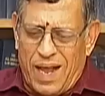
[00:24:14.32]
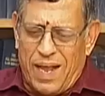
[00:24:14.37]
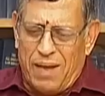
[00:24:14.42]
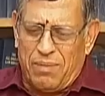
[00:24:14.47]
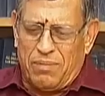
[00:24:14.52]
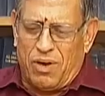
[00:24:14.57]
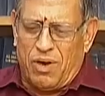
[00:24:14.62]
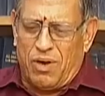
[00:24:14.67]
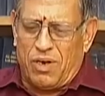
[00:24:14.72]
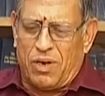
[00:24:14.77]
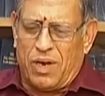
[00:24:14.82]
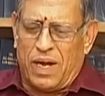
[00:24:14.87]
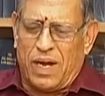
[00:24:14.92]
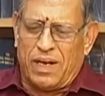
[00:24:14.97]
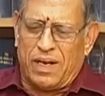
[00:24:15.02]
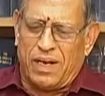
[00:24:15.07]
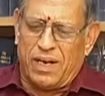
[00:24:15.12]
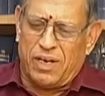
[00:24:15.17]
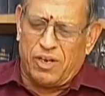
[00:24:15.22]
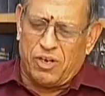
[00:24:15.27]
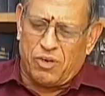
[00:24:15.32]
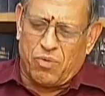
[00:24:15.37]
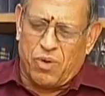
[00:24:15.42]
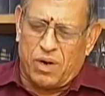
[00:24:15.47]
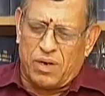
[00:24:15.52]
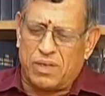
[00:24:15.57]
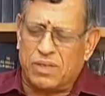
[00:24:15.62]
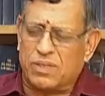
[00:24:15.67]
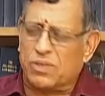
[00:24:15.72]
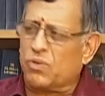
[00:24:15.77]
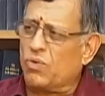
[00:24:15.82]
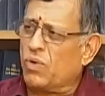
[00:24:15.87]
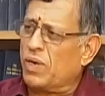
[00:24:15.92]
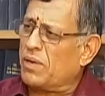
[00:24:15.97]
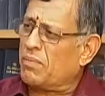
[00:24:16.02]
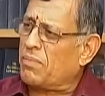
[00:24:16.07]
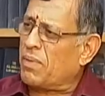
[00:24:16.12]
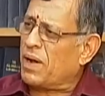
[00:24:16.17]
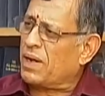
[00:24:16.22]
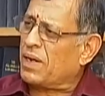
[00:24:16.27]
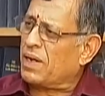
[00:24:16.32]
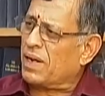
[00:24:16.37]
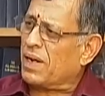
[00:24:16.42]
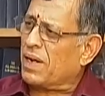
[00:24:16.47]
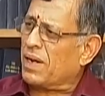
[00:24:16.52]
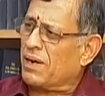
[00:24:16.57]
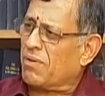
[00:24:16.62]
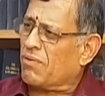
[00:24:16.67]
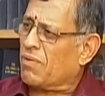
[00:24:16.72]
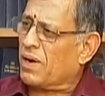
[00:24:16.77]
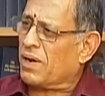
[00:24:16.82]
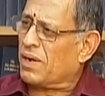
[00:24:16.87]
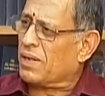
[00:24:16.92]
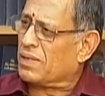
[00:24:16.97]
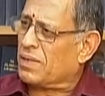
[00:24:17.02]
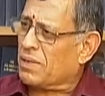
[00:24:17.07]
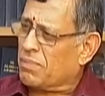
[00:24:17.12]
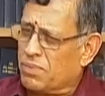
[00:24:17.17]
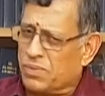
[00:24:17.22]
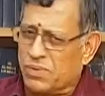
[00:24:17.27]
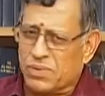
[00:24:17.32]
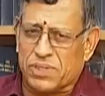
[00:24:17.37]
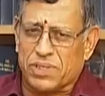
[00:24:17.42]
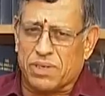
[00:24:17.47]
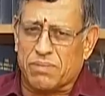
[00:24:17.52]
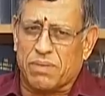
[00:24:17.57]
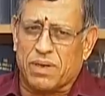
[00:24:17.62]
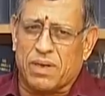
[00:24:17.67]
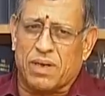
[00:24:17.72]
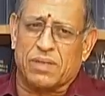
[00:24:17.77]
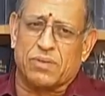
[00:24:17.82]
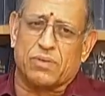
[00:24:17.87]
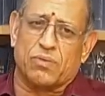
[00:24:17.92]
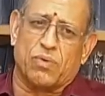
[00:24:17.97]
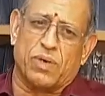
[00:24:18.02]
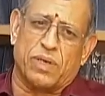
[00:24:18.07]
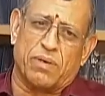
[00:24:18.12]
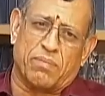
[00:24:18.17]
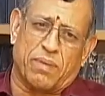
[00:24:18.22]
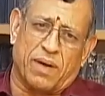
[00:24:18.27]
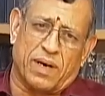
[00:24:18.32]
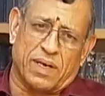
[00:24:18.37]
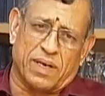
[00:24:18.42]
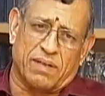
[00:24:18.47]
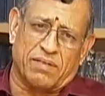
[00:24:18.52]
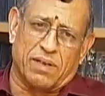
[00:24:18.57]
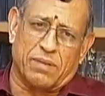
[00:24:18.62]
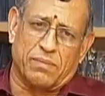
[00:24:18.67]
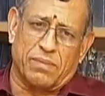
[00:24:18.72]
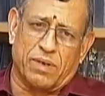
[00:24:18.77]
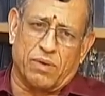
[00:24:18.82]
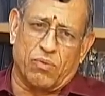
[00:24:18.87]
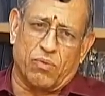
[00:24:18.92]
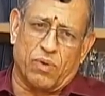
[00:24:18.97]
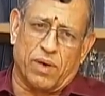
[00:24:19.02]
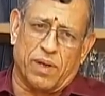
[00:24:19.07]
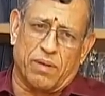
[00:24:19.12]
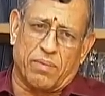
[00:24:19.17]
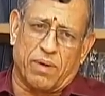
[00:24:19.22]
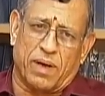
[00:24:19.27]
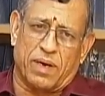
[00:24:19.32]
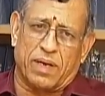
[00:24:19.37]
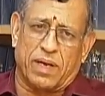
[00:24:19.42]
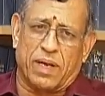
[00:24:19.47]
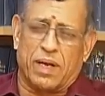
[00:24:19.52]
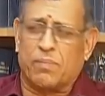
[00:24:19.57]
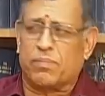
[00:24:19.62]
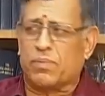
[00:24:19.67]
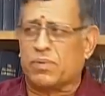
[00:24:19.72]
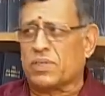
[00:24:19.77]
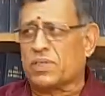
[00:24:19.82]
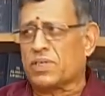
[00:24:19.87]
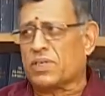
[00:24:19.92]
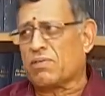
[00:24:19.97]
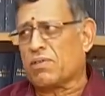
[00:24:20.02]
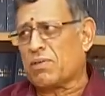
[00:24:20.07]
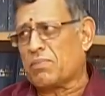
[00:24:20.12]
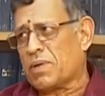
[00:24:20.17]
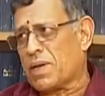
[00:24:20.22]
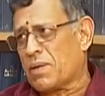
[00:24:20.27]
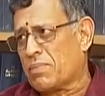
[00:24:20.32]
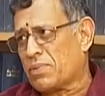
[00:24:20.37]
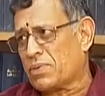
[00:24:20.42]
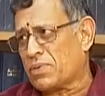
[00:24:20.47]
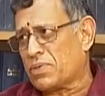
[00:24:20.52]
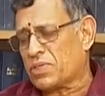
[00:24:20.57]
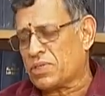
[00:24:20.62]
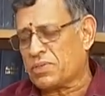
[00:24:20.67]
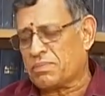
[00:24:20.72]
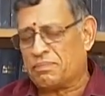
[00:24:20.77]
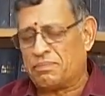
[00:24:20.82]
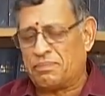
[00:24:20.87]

am not getting into what is ruling party and what is opposition, because ruling party will be ruling party, opposition will be opposition.